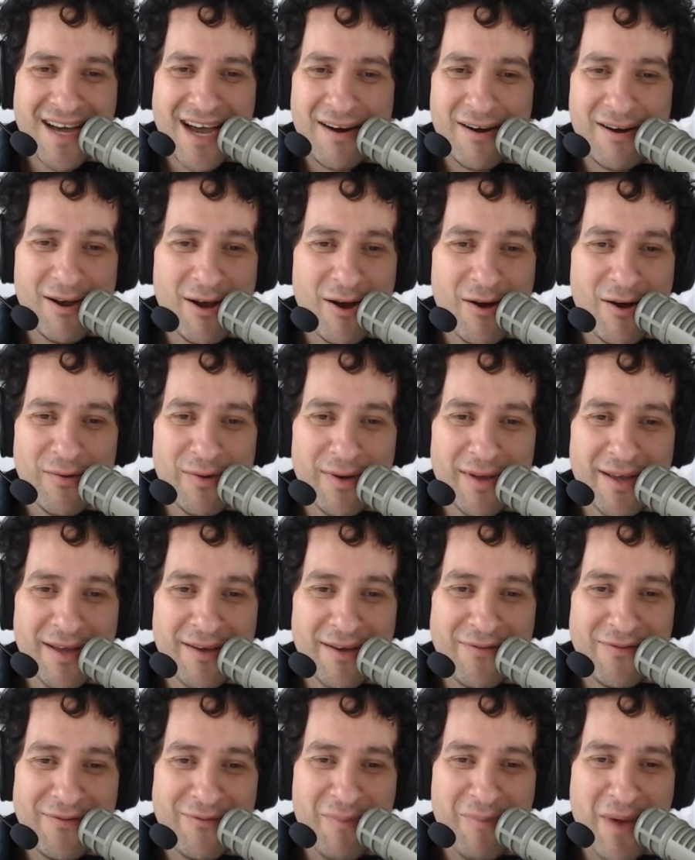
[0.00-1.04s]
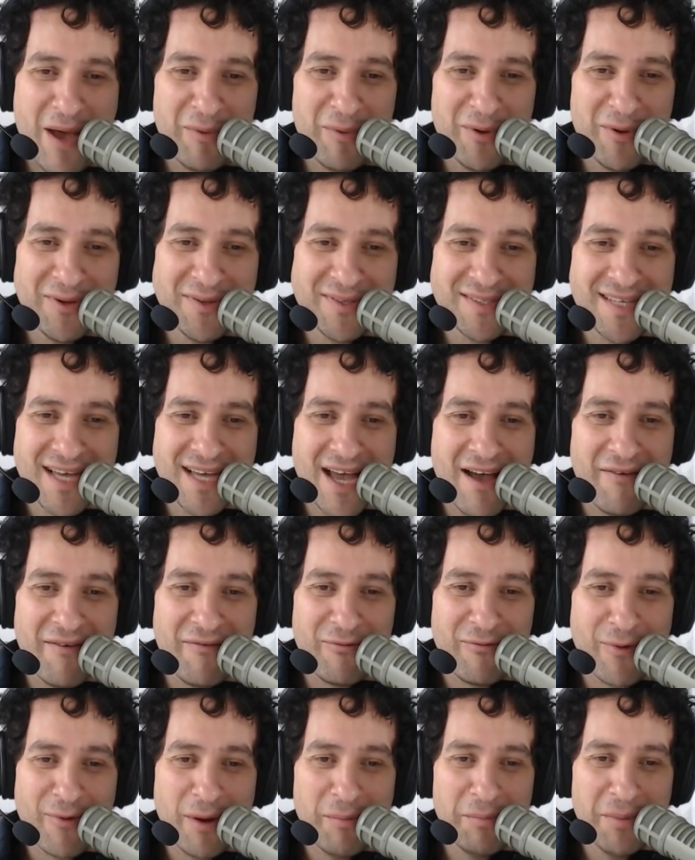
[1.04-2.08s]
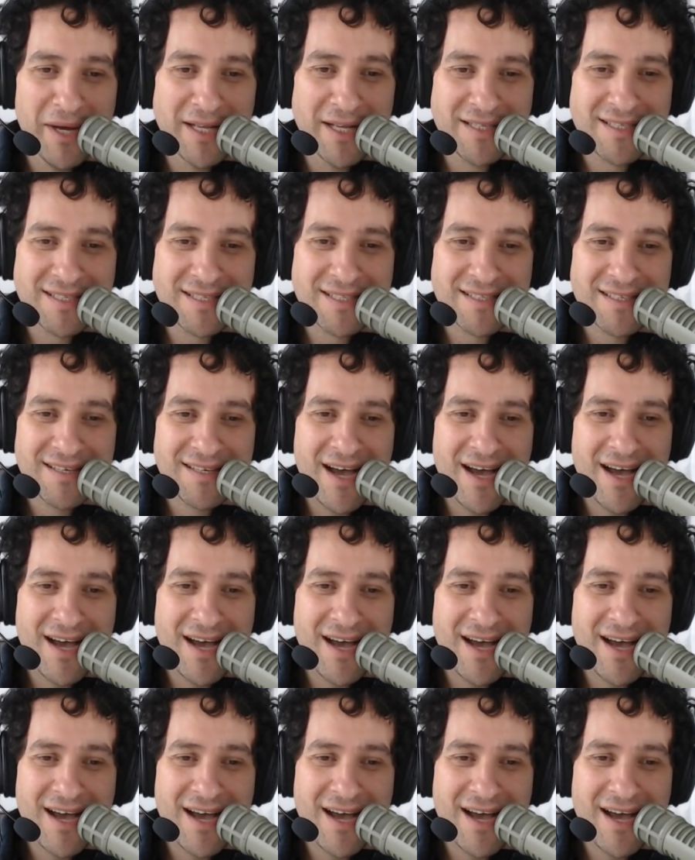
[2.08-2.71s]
I don't know if baboons have red butts.